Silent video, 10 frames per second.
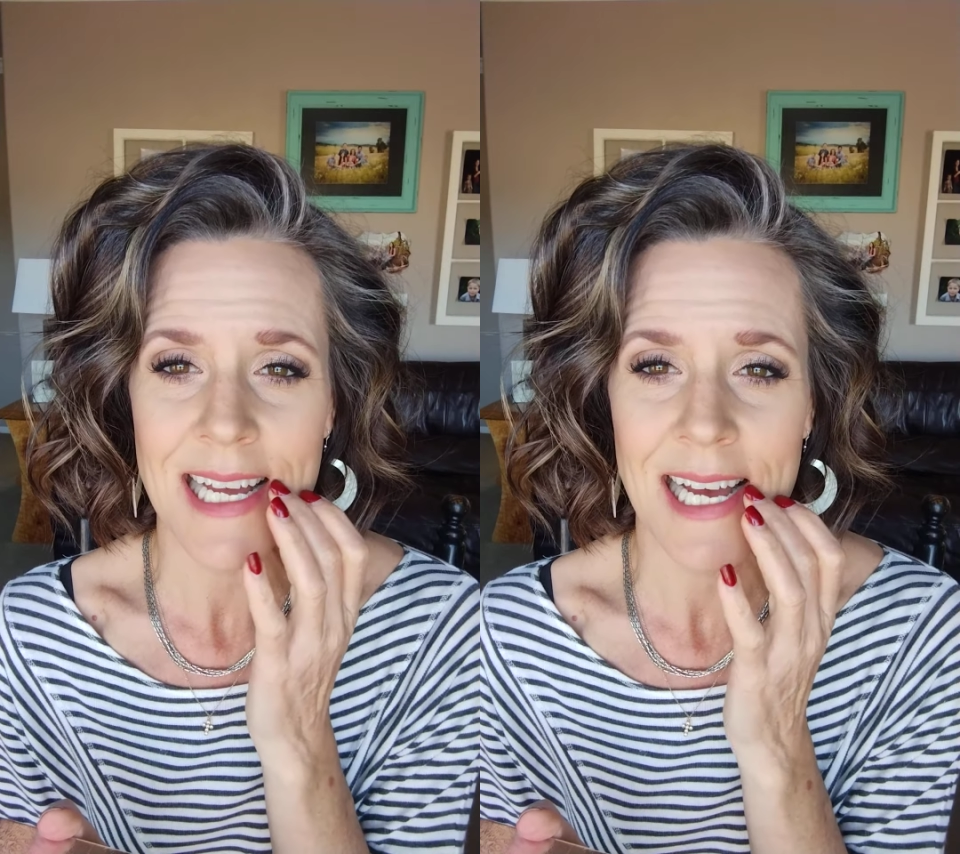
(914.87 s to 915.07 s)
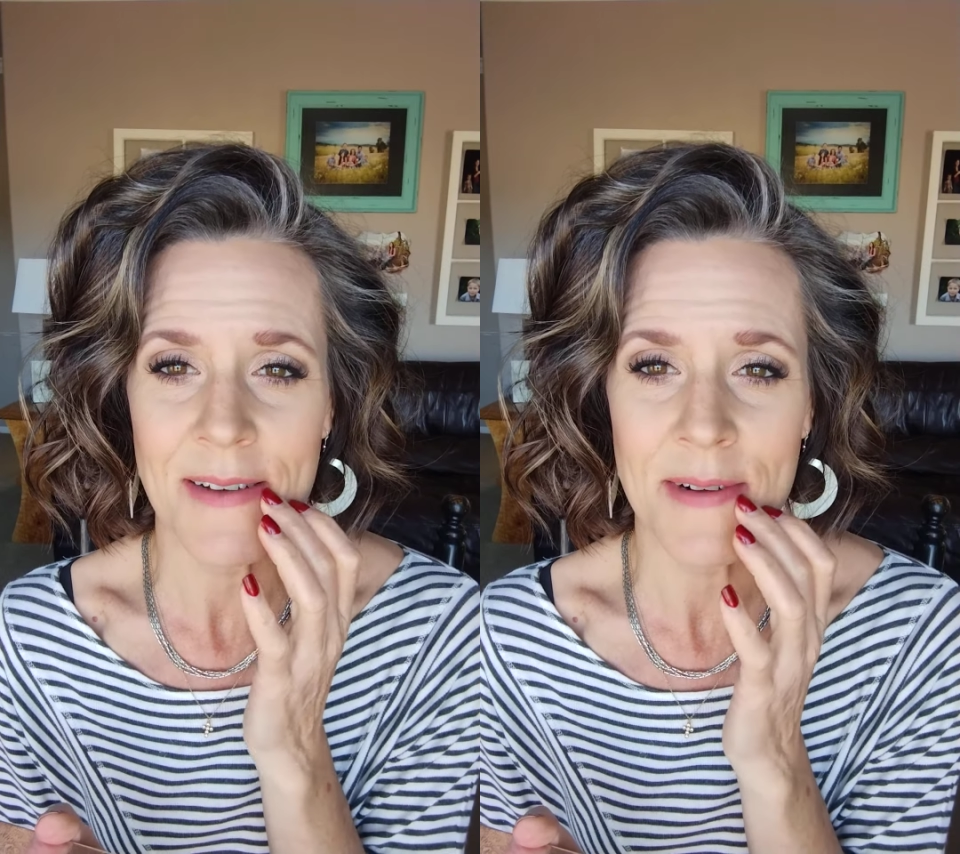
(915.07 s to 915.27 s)

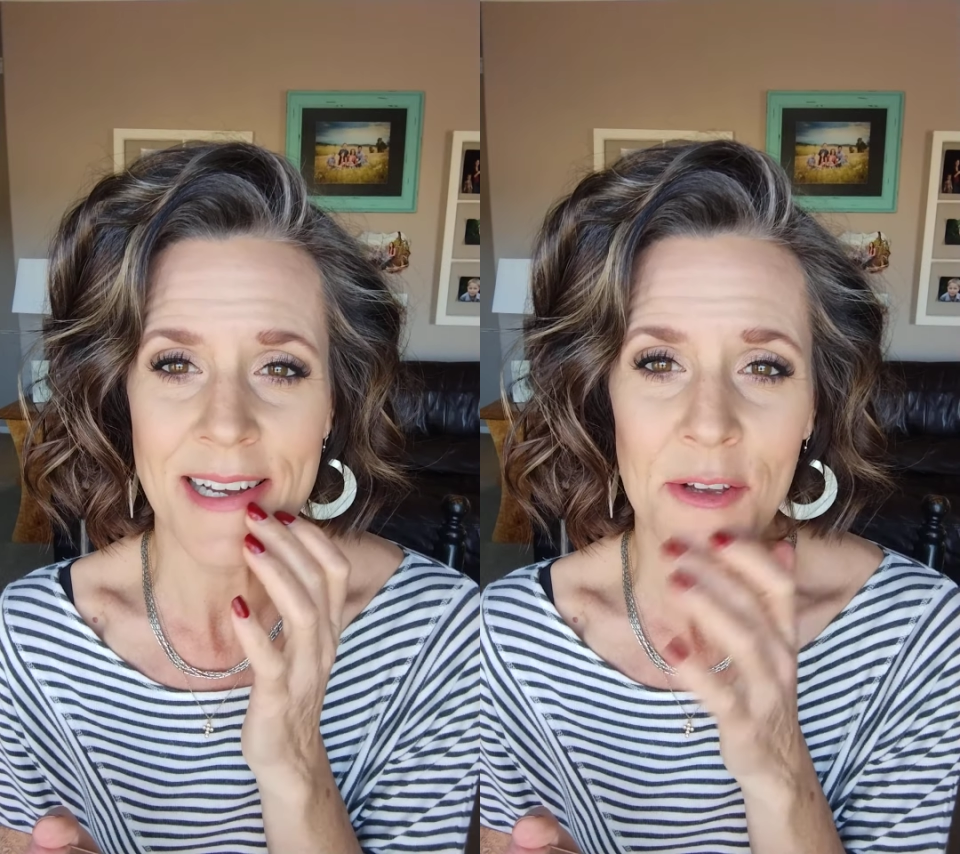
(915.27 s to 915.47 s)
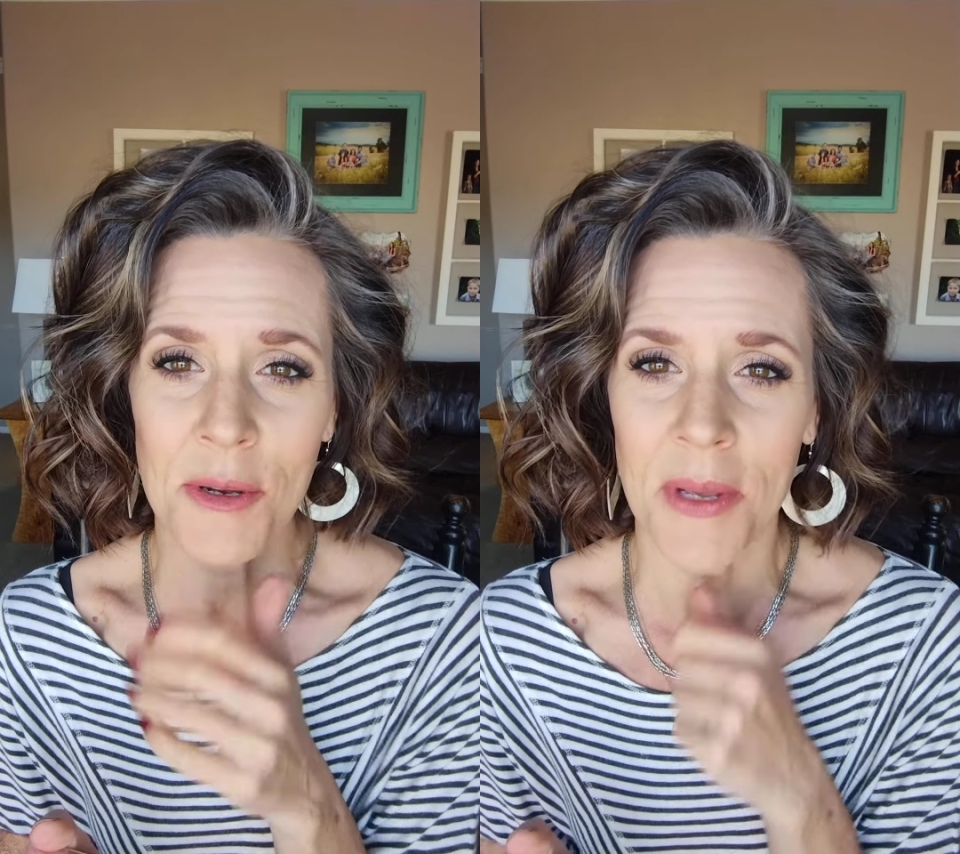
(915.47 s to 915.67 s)
I
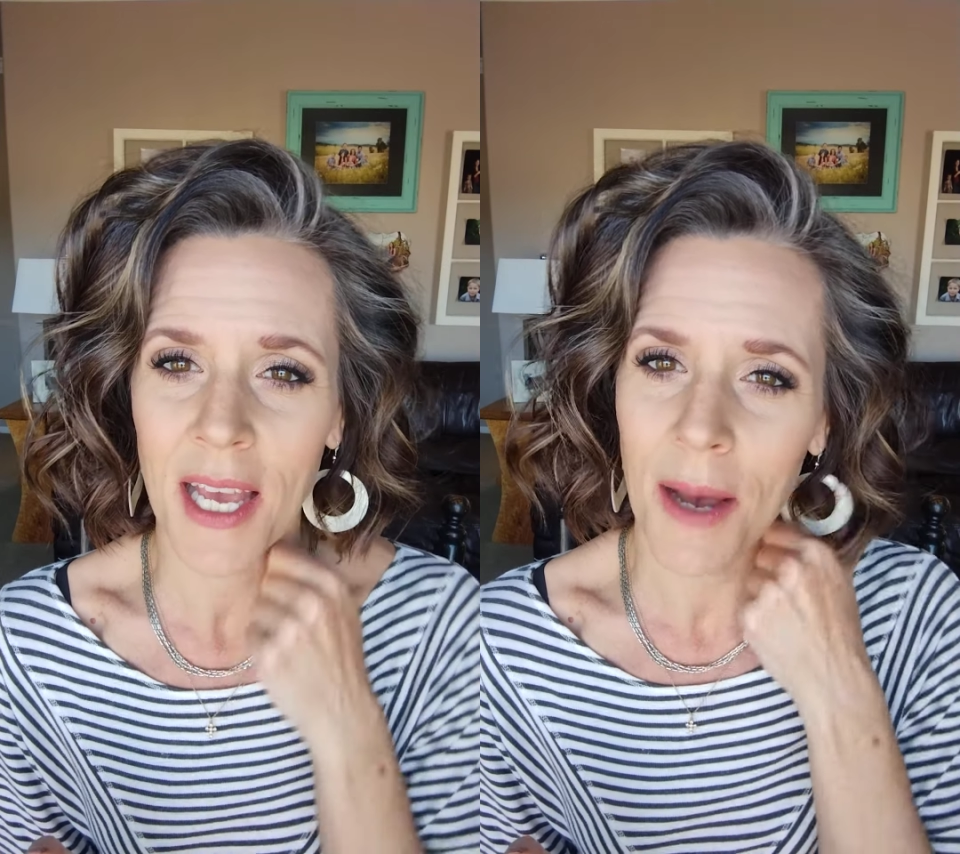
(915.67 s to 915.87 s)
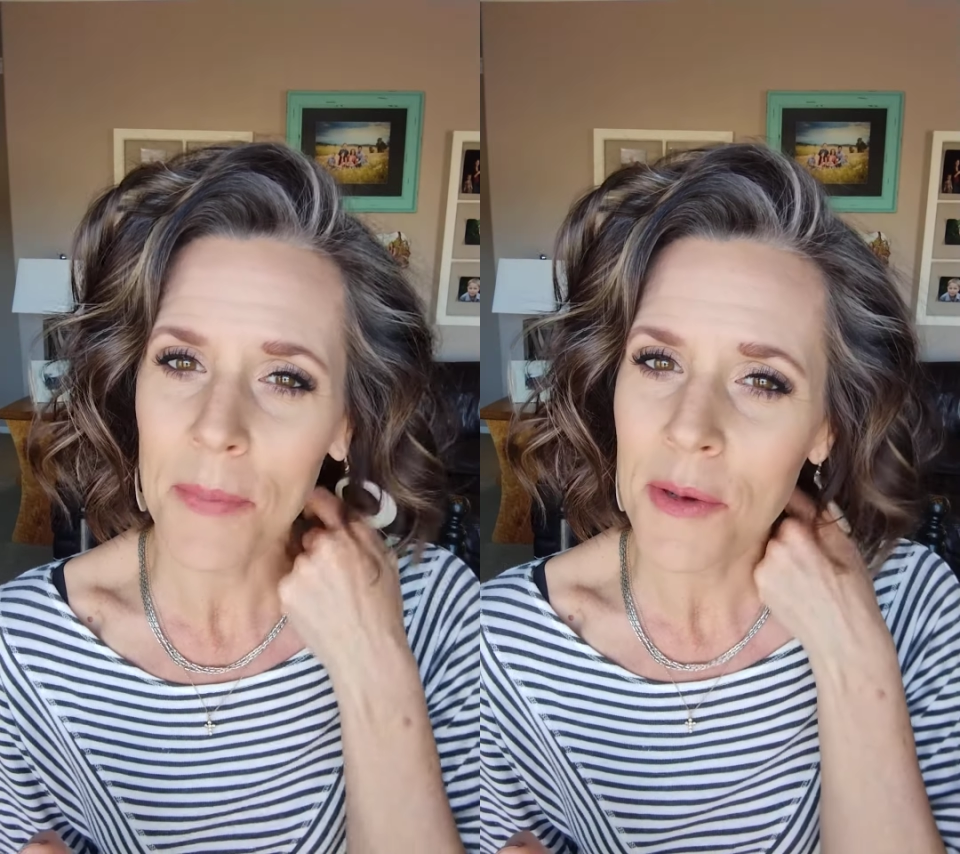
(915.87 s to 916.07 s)
want you to be
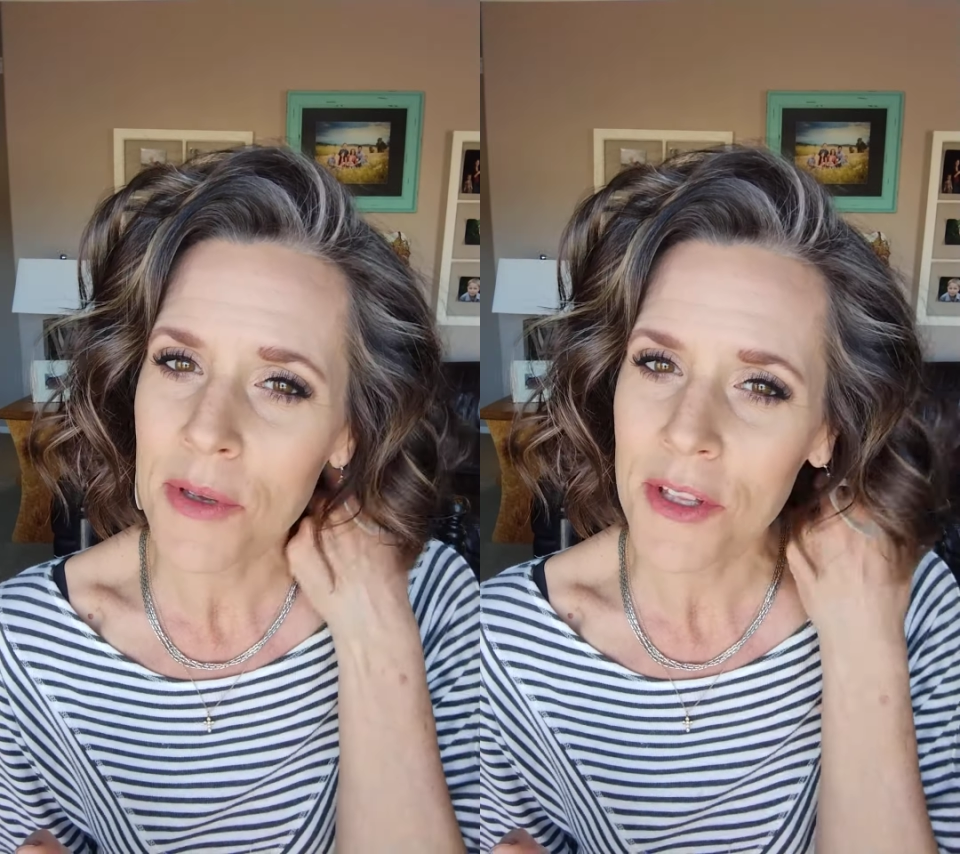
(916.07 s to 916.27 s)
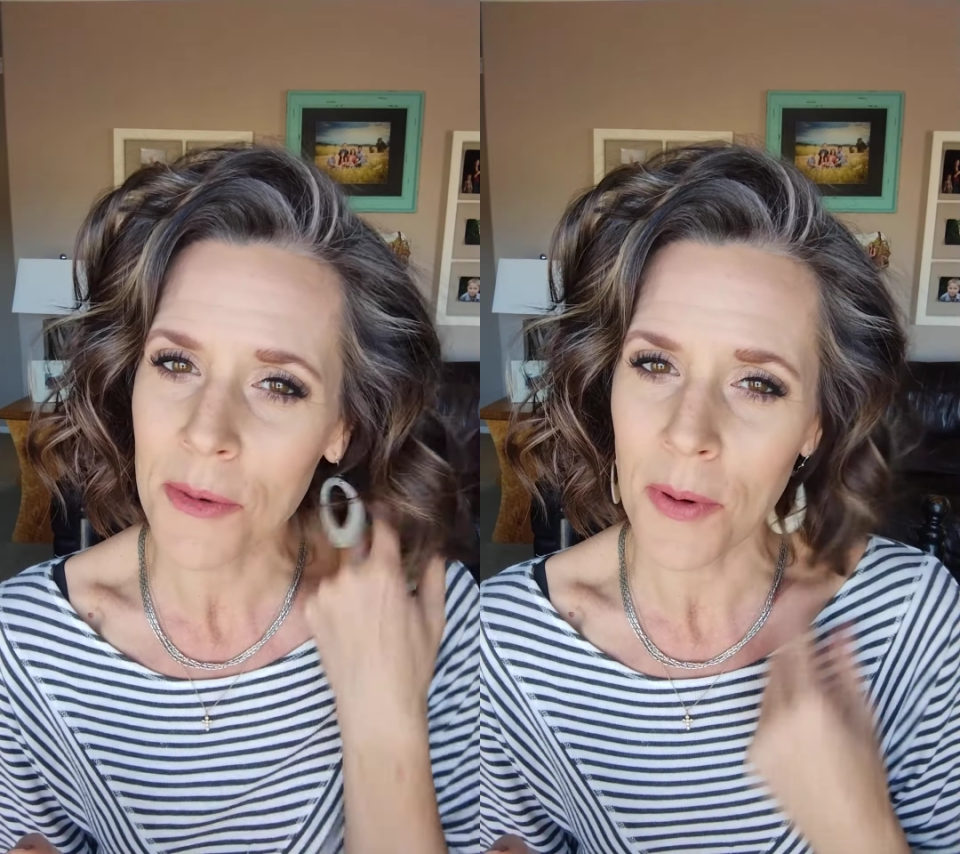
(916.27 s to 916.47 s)
happy with your